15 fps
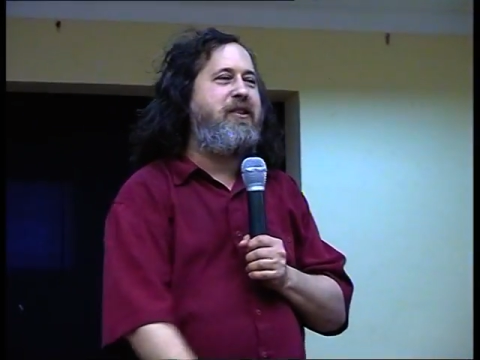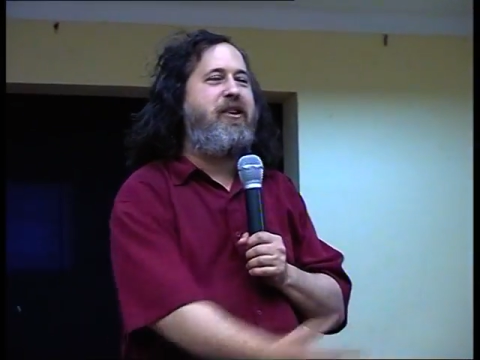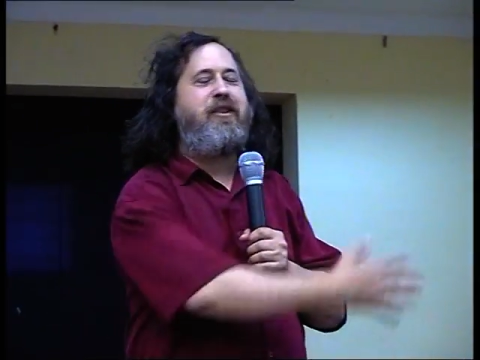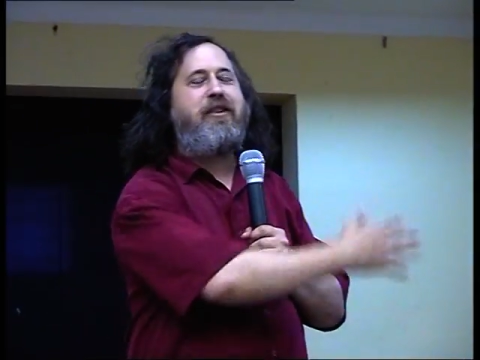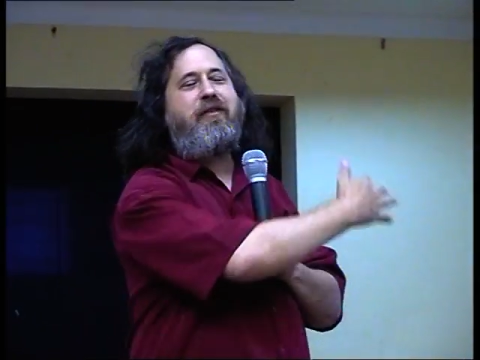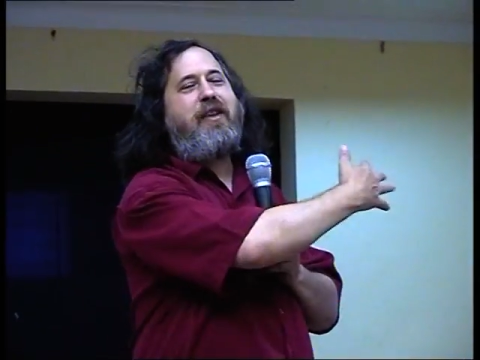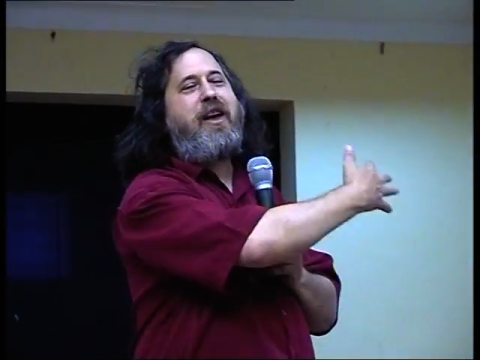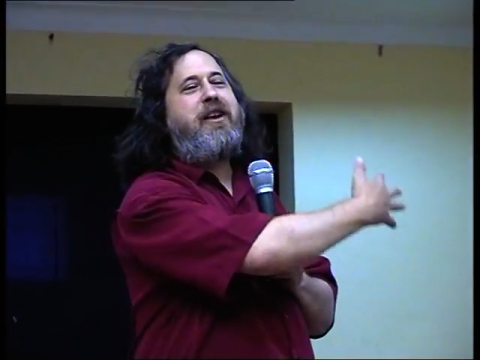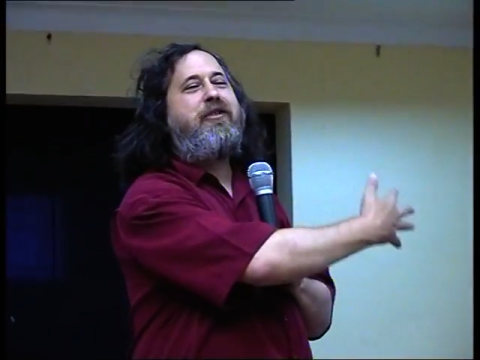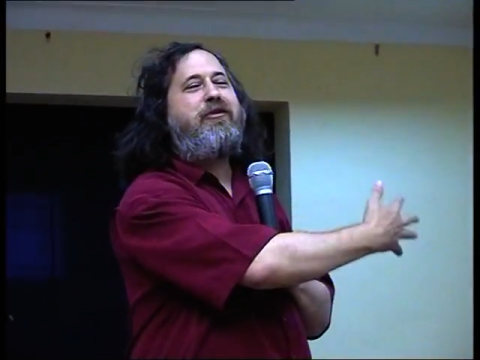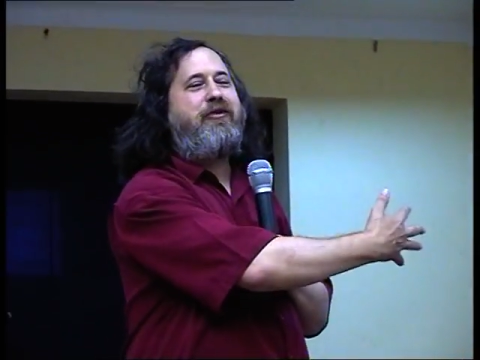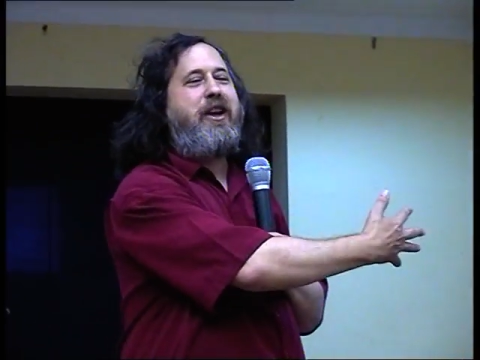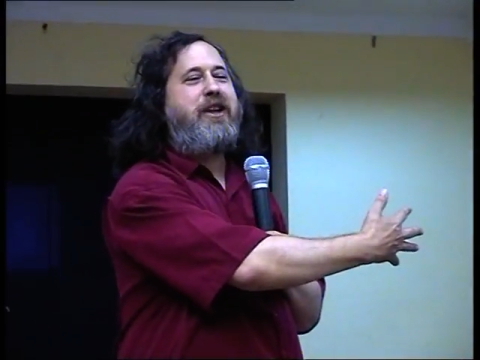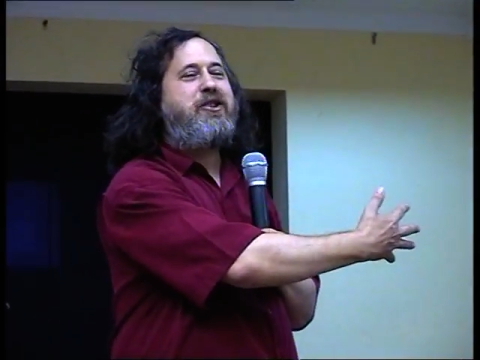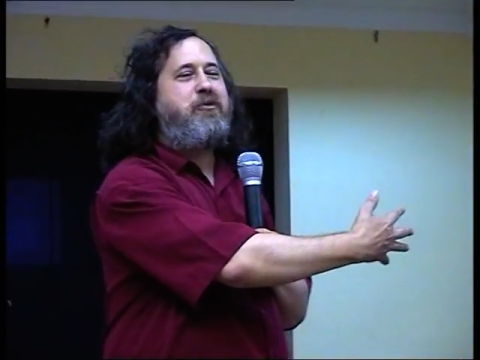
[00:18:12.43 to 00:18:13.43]
none of that
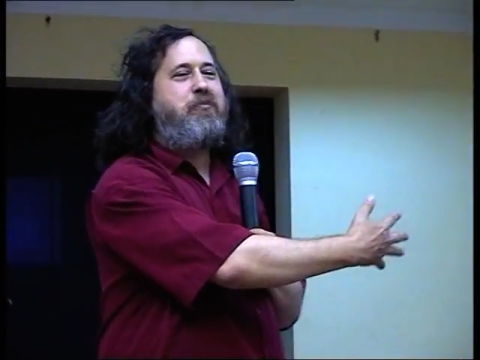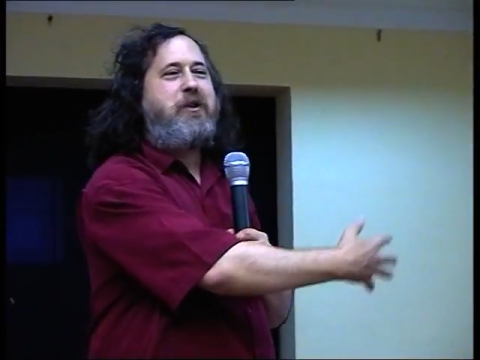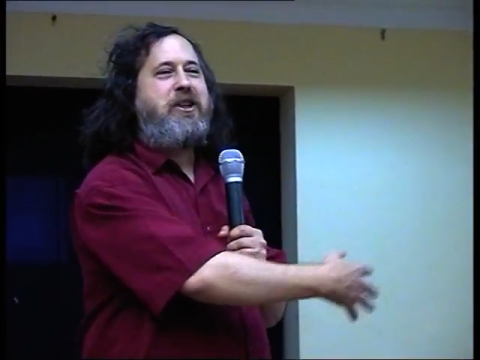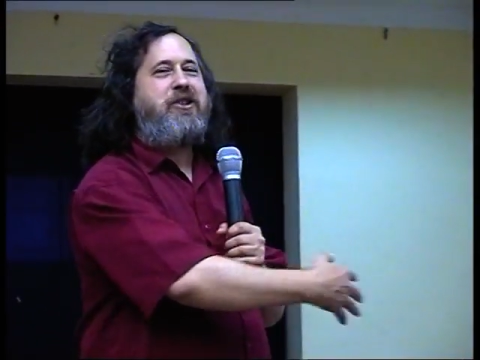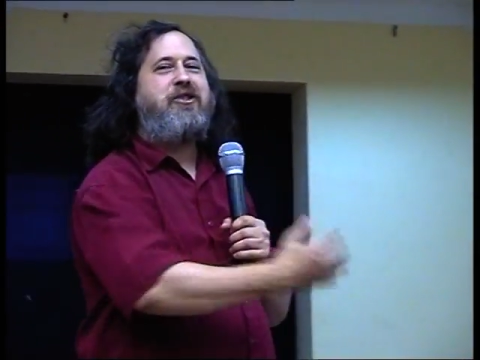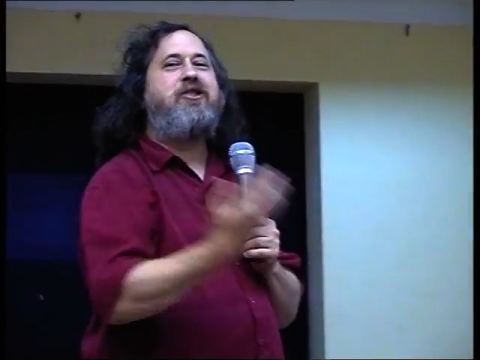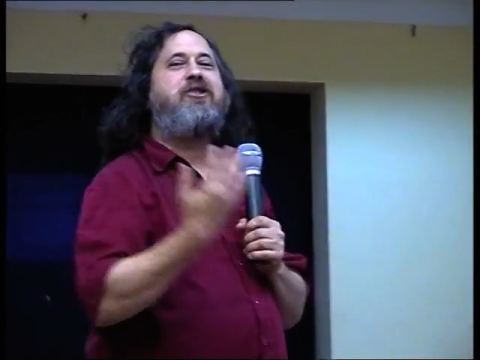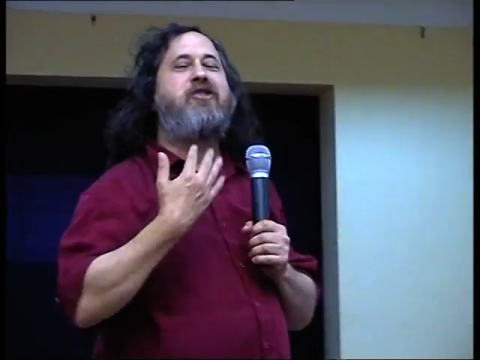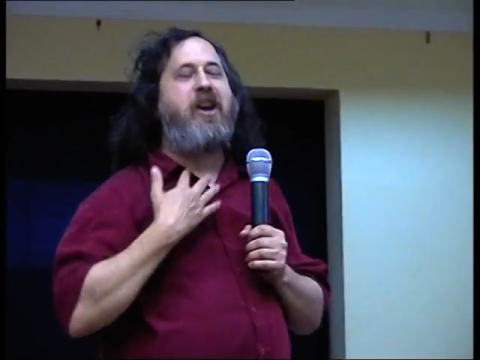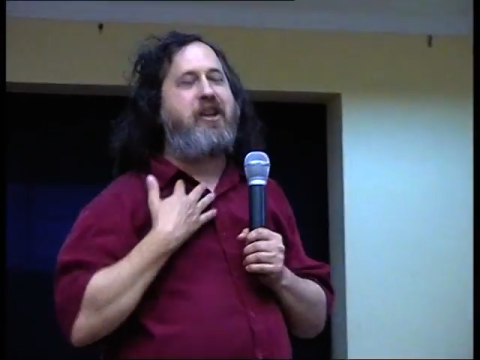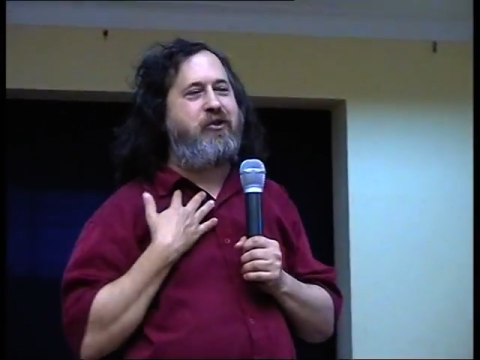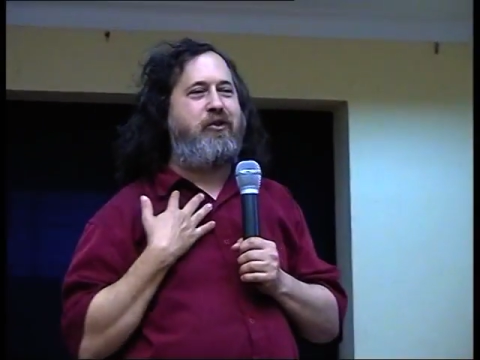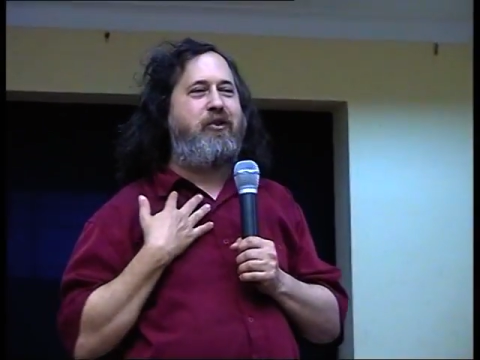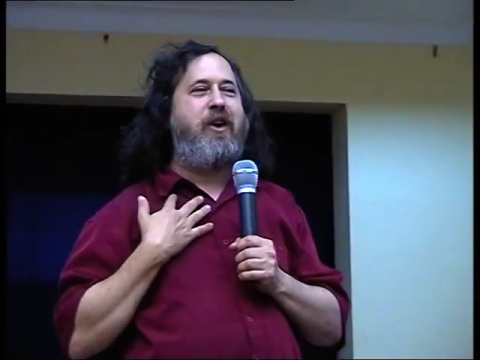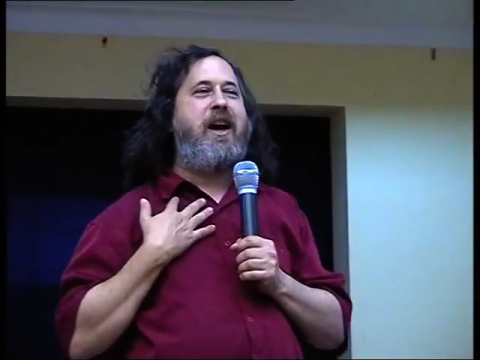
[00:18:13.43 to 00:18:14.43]
affects me since I
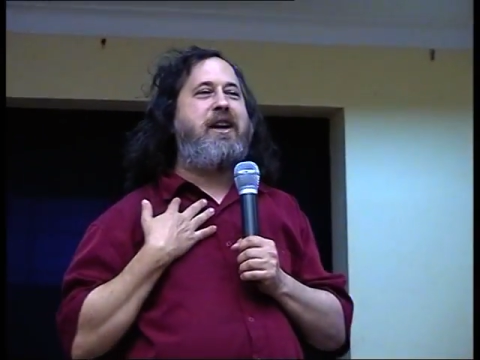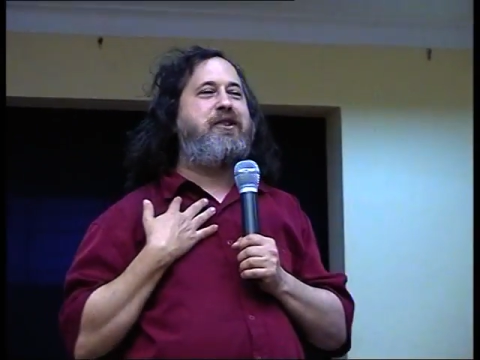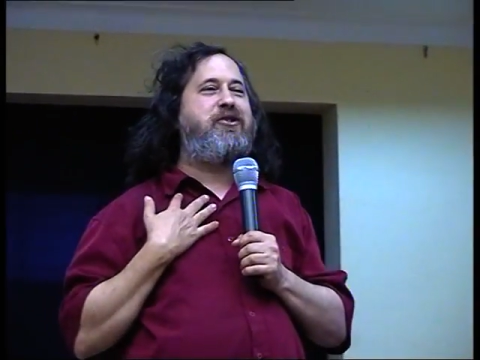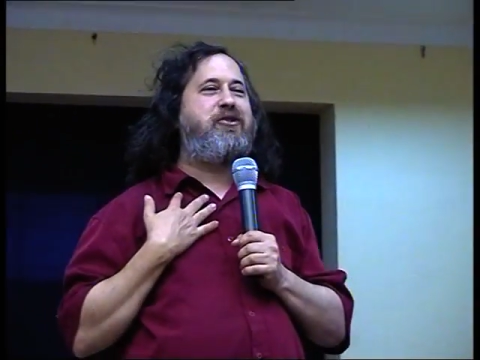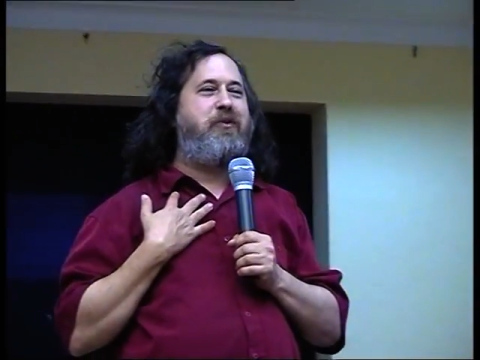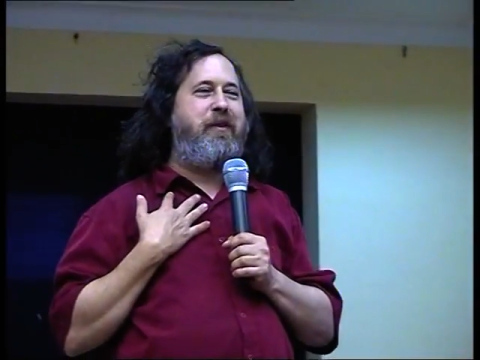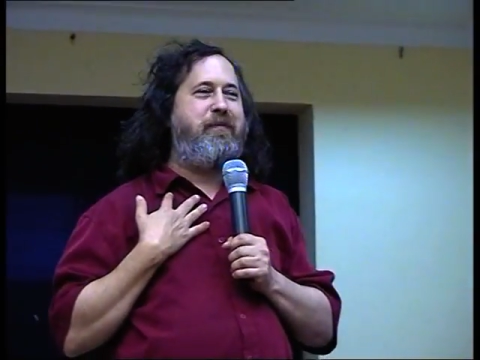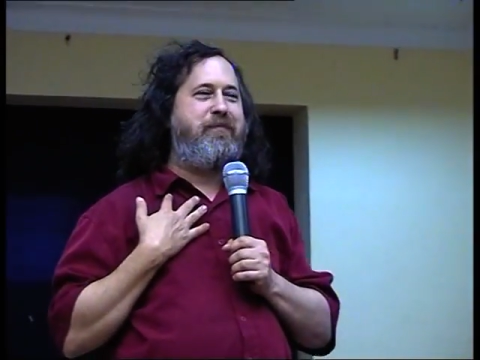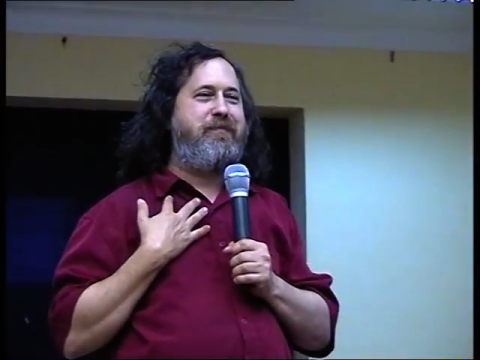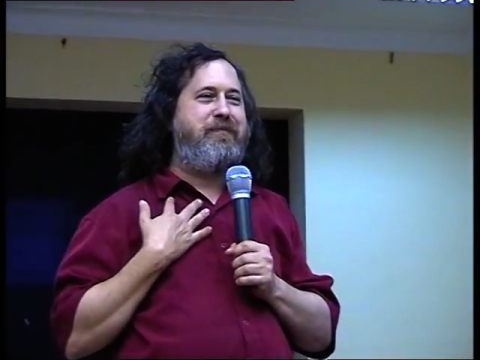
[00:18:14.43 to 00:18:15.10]
don't know how to swim.